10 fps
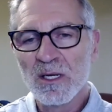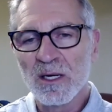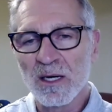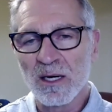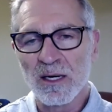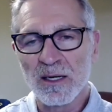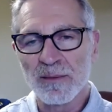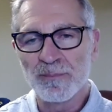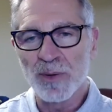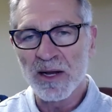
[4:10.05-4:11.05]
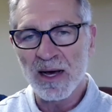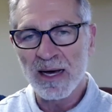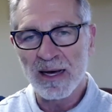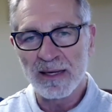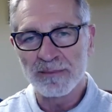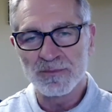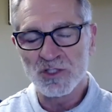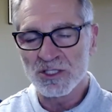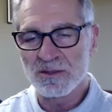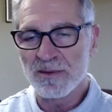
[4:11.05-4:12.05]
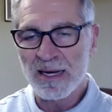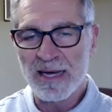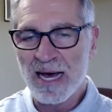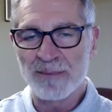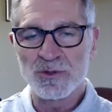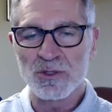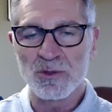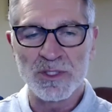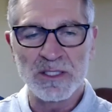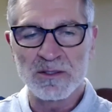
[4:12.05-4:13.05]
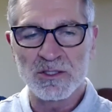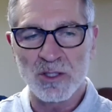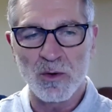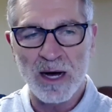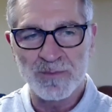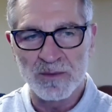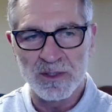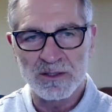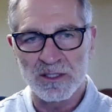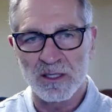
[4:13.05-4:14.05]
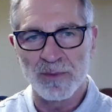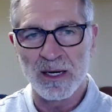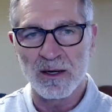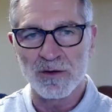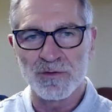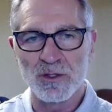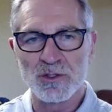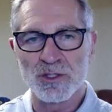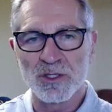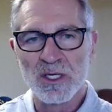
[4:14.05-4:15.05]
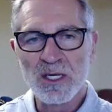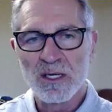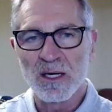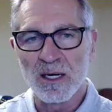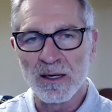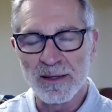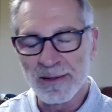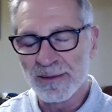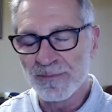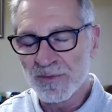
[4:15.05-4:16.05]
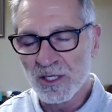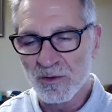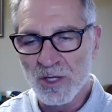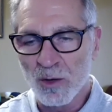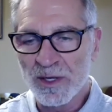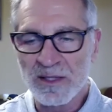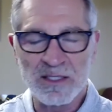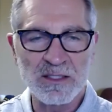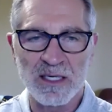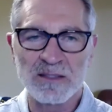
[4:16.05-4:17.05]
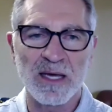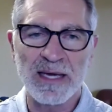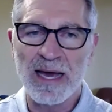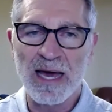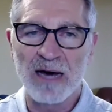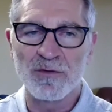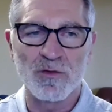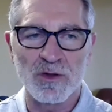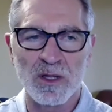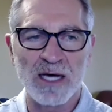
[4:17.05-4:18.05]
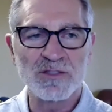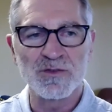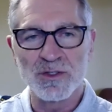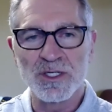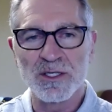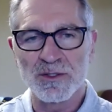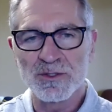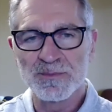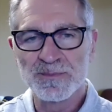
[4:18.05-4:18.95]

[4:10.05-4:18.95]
But I am just absolutely so optimistic about our future, and knowing these kids like I have over the last few years.